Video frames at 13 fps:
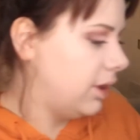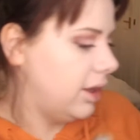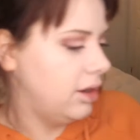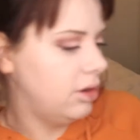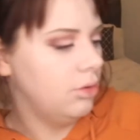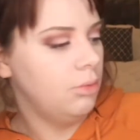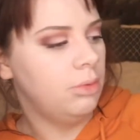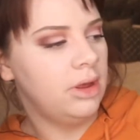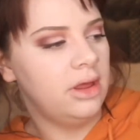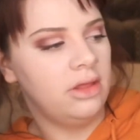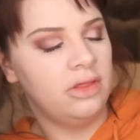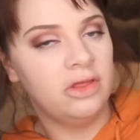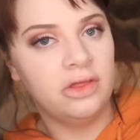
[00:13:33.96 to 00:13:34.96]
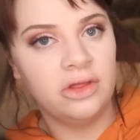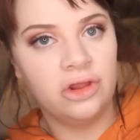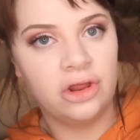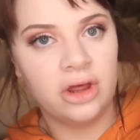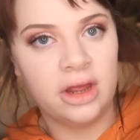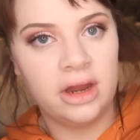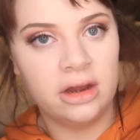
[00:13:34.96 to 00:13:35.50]
in with the
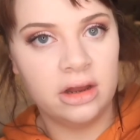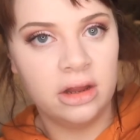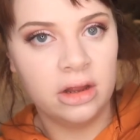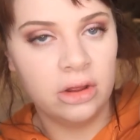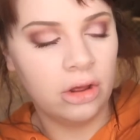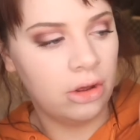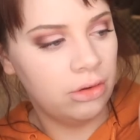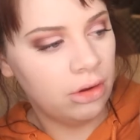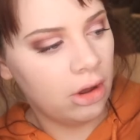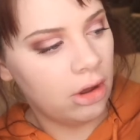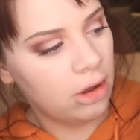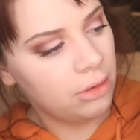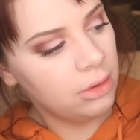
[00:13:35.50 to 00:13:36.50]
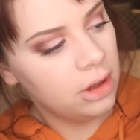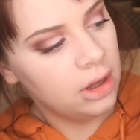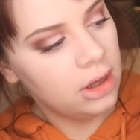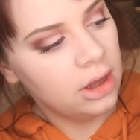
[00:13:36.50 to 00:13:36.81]
shade Cocoa.